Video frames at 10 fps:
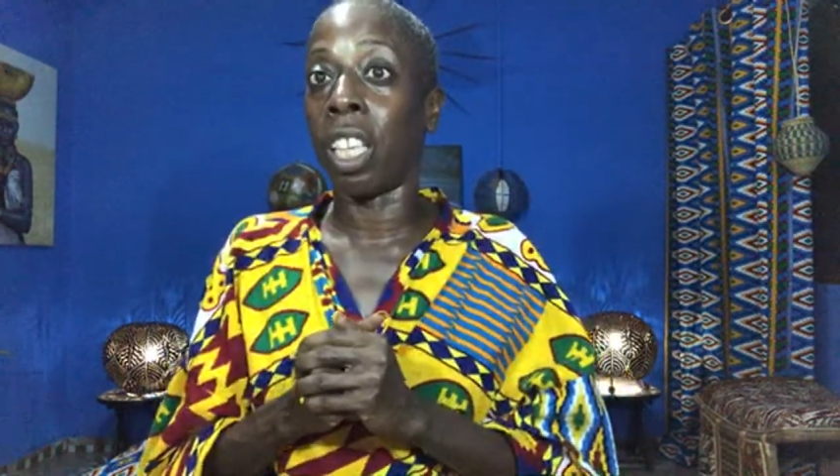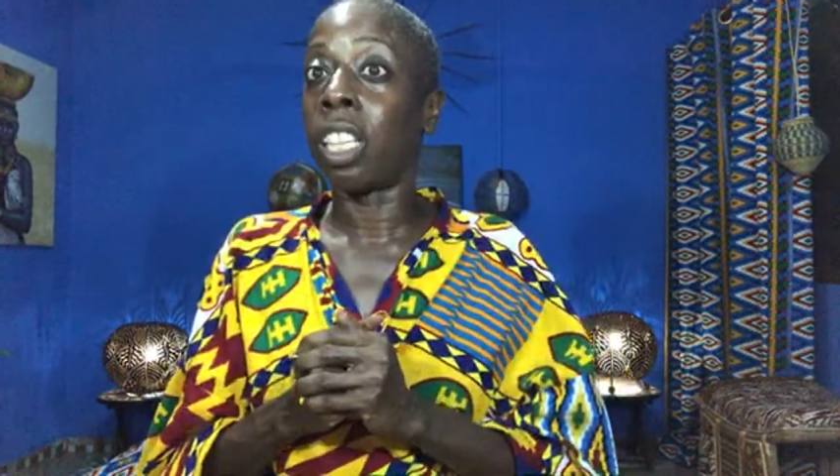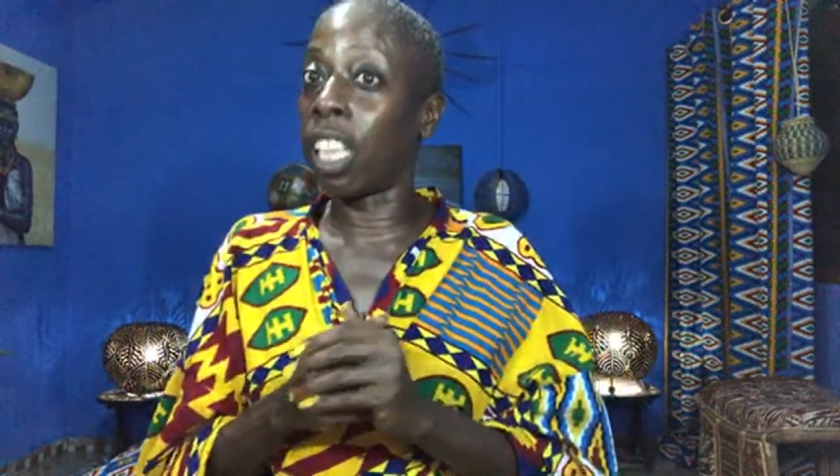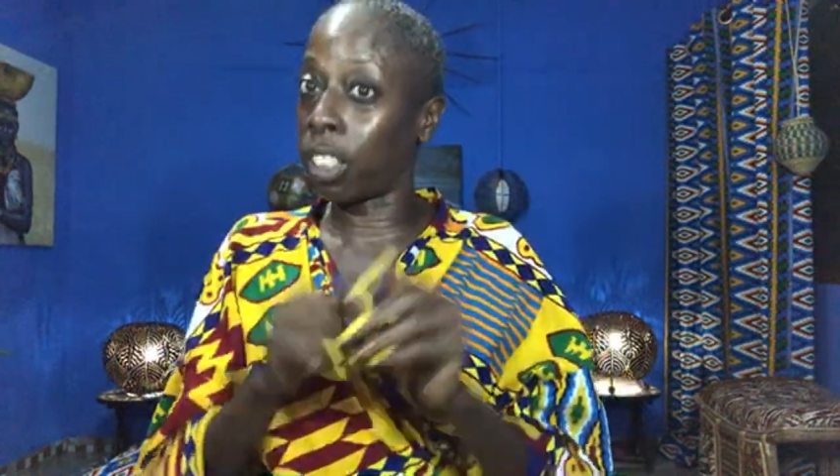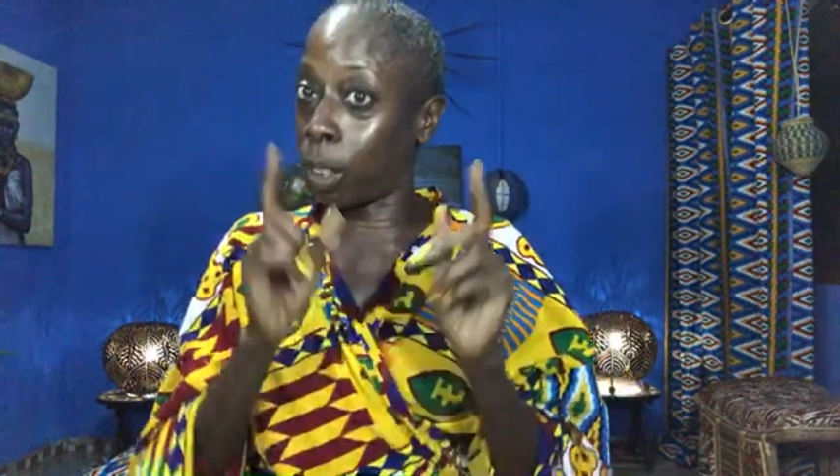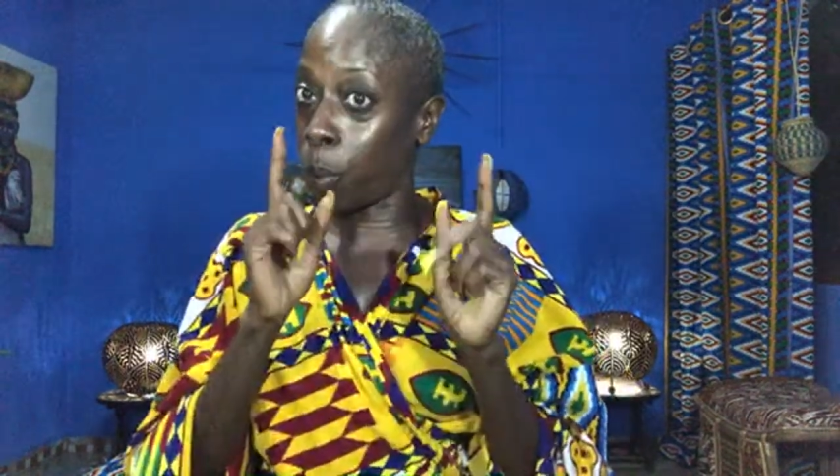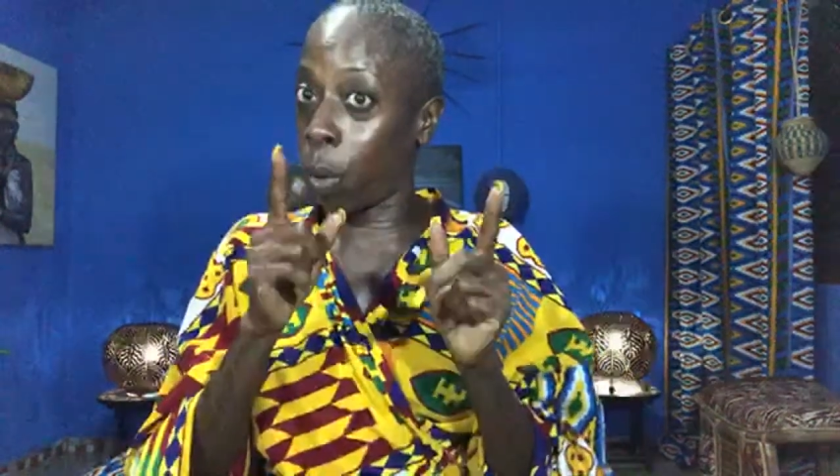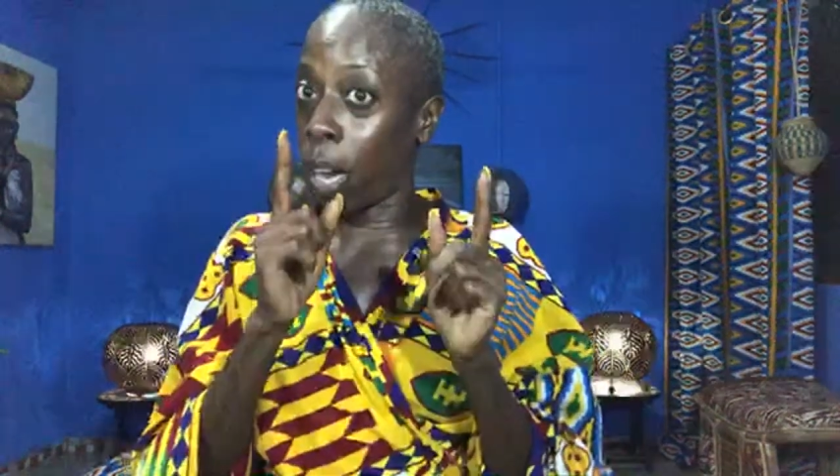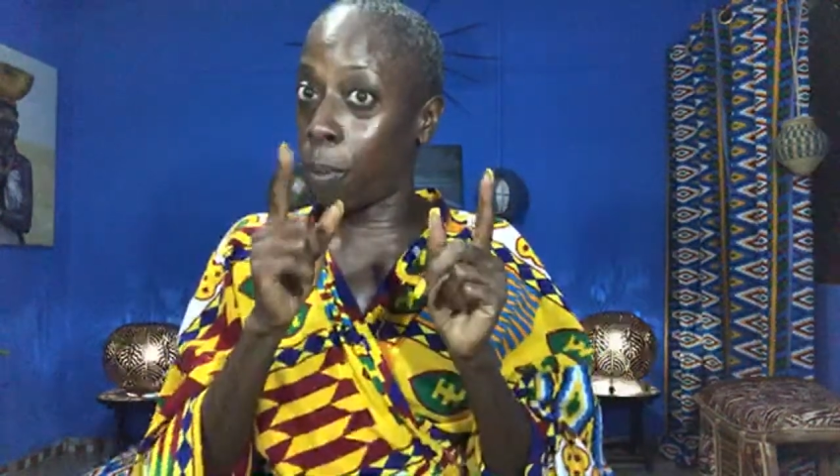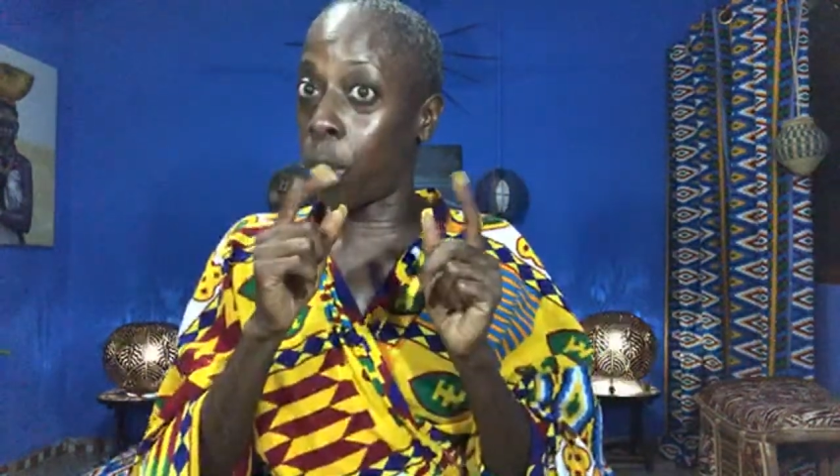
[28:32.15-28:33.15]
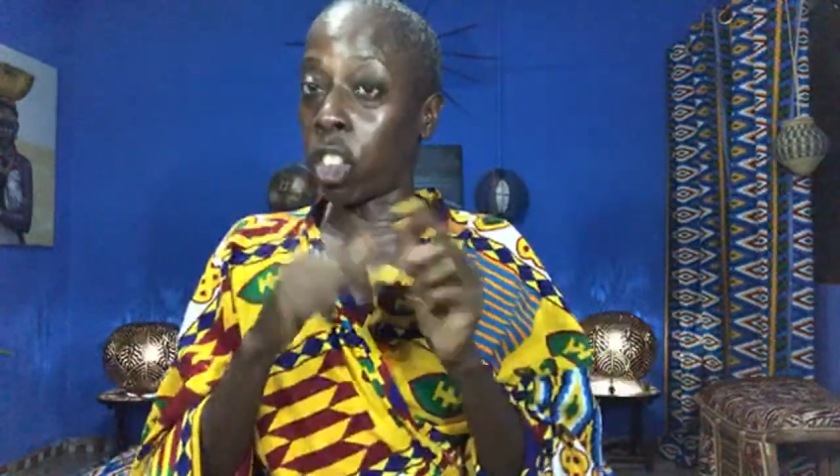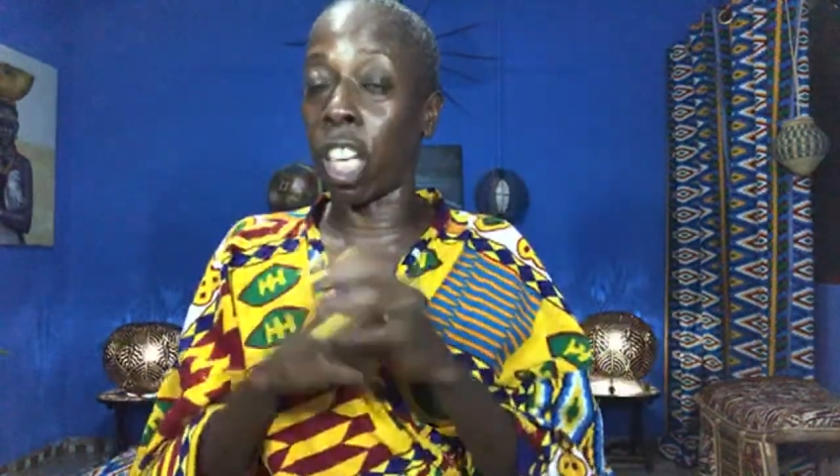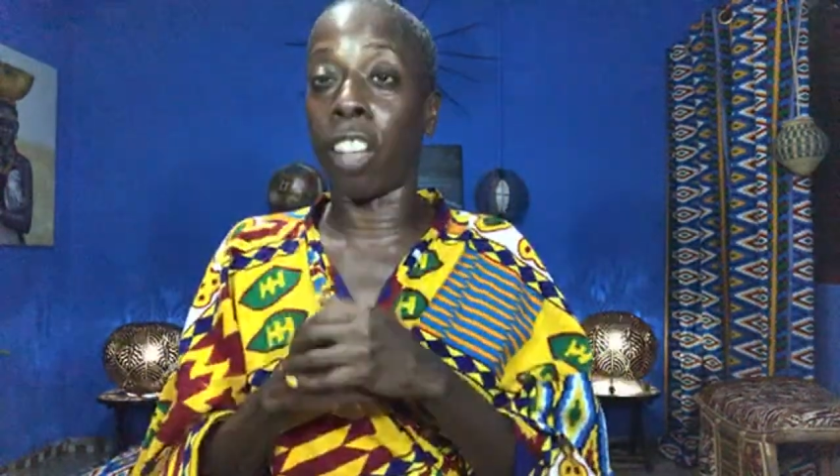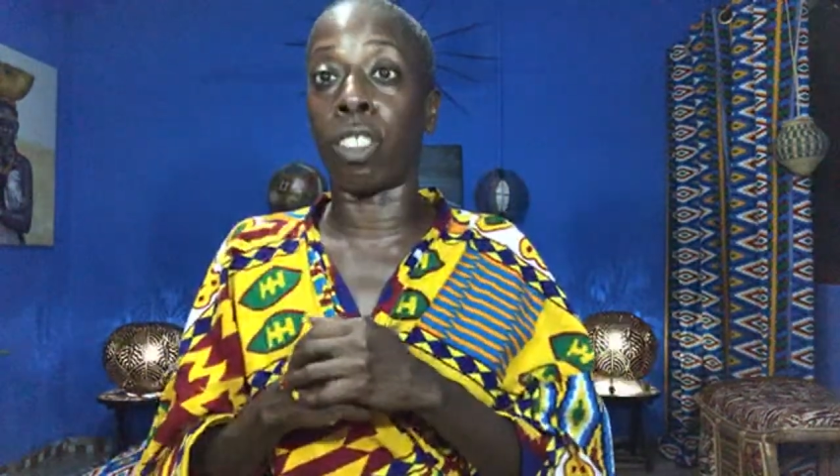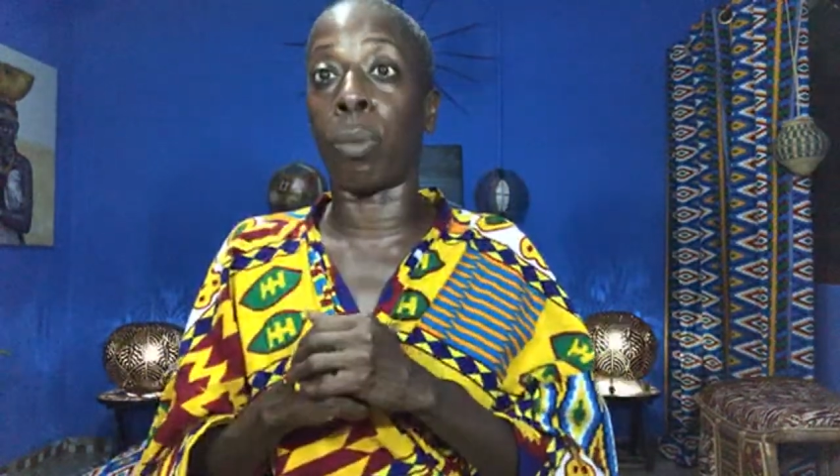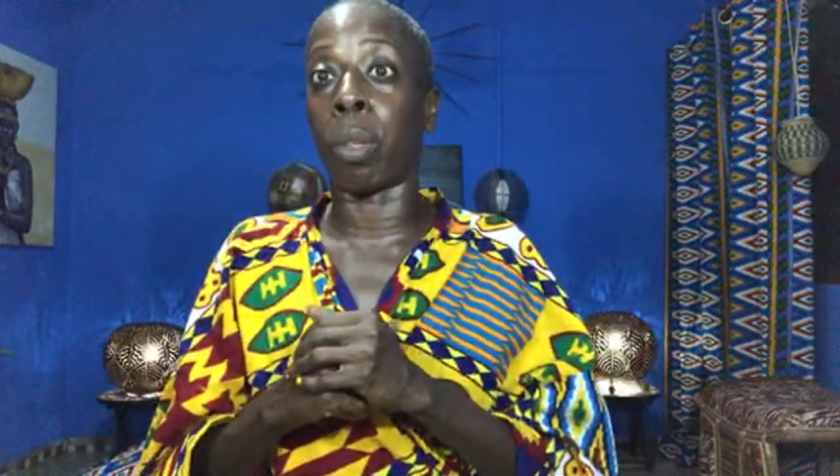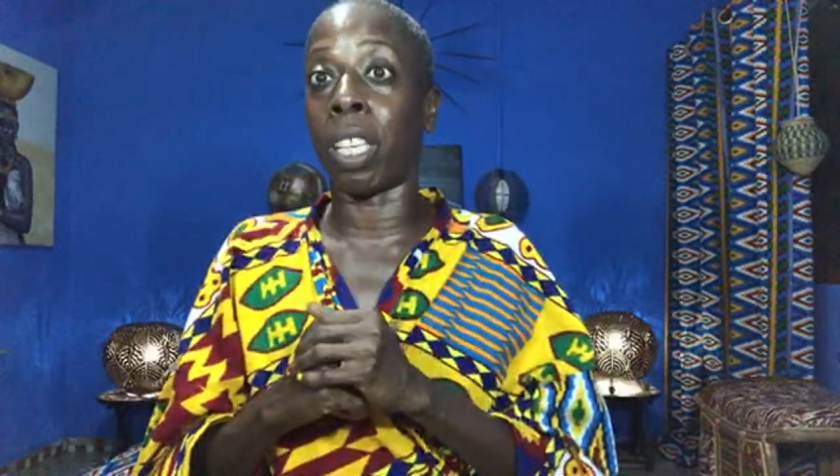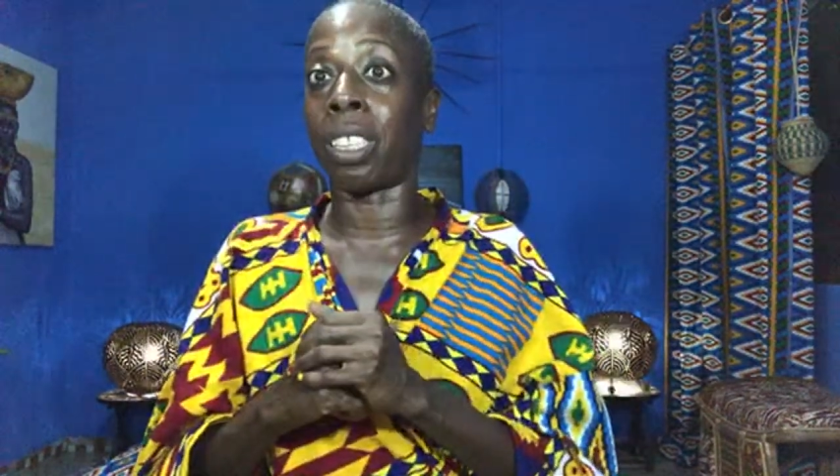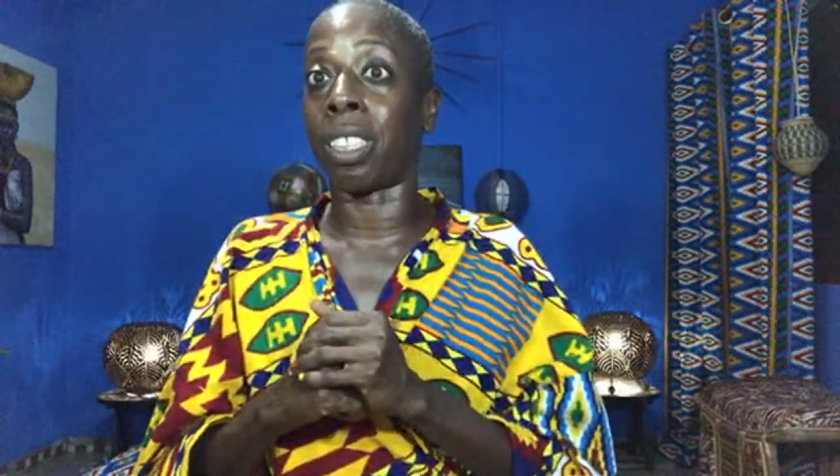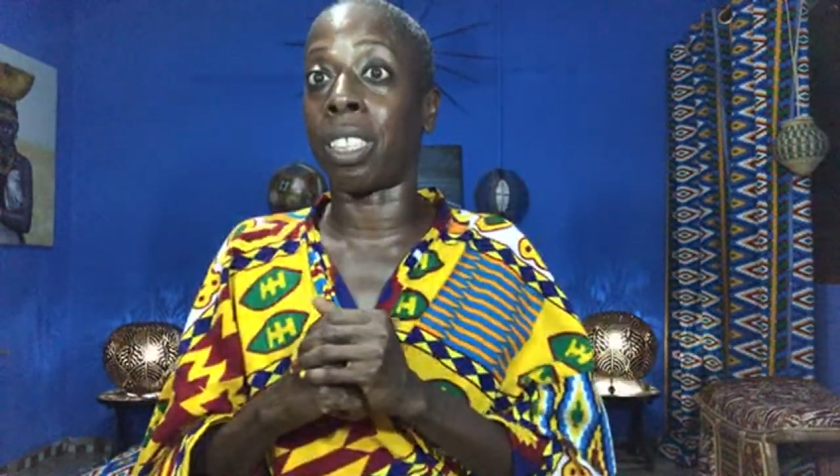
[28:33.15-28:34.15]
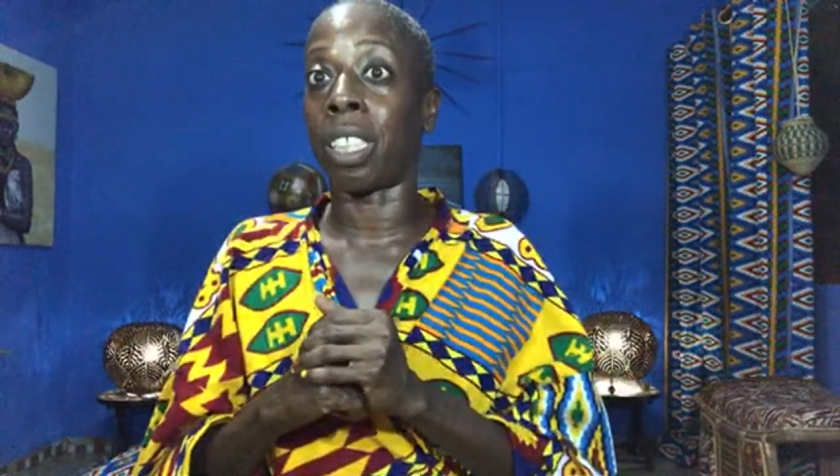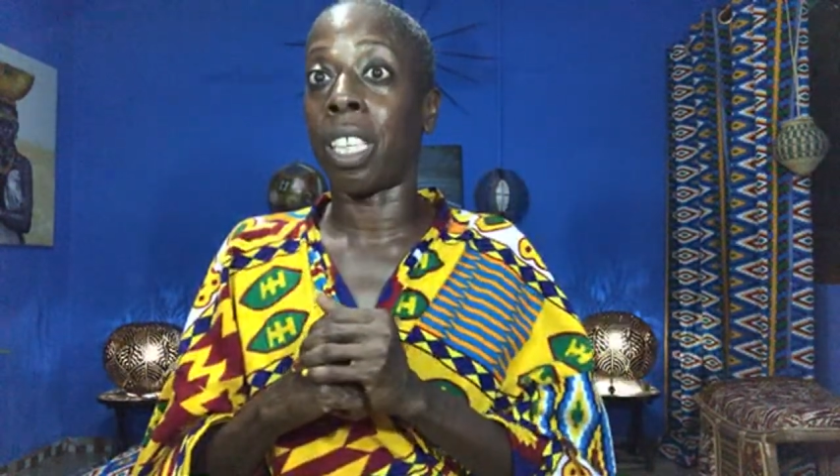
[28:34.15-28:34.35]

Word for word: There's some way more challenging places.